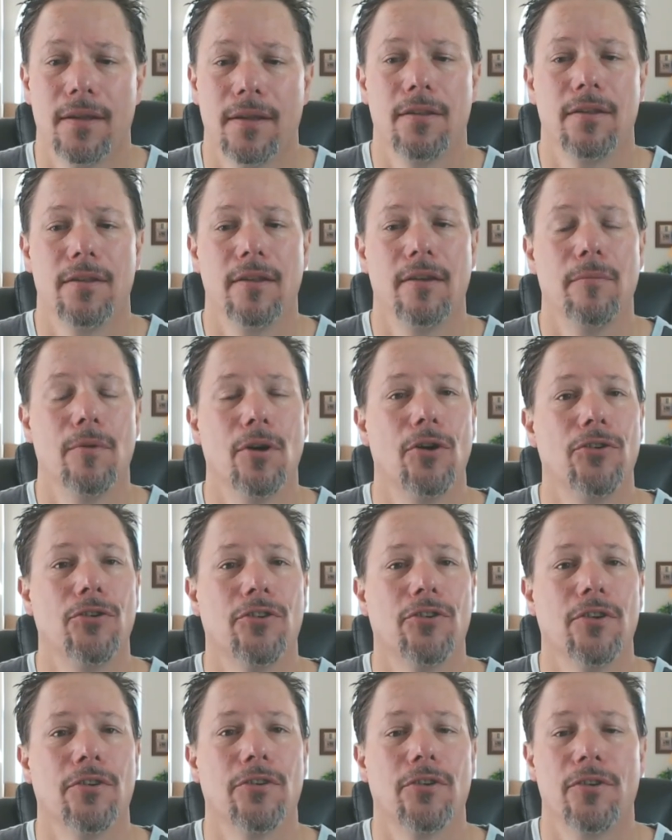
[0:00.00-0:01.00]
the
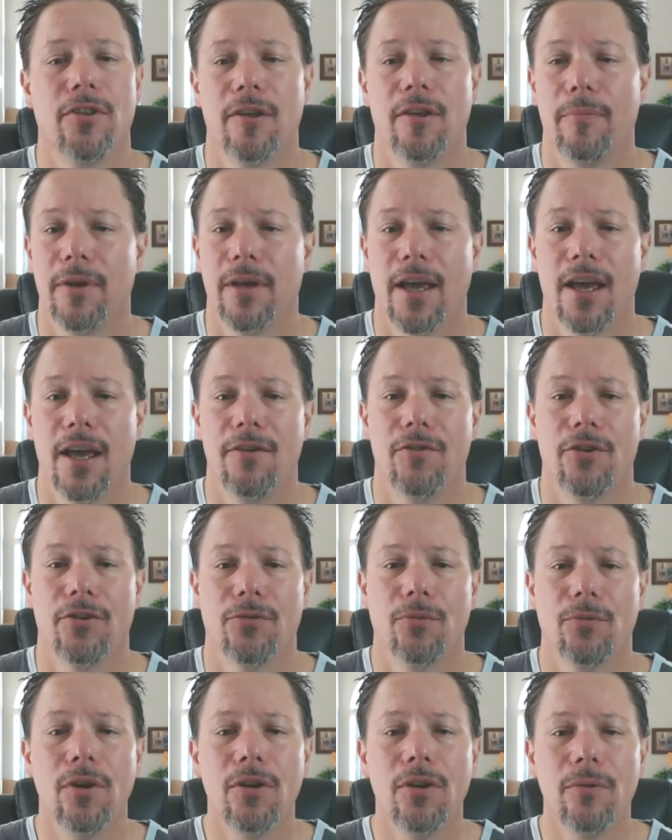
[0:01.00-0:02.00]
emotions or the
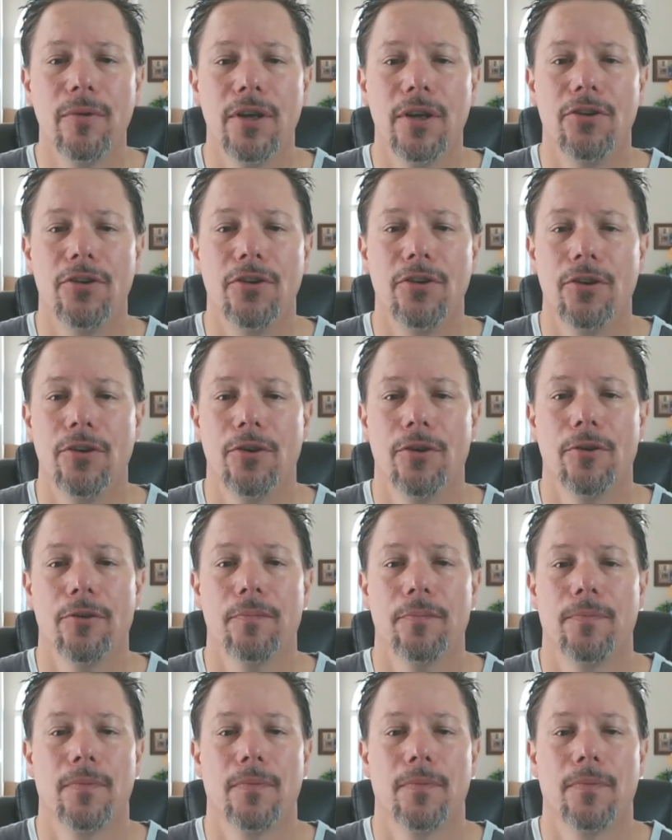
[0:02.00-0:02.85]
behaviors? What do we do?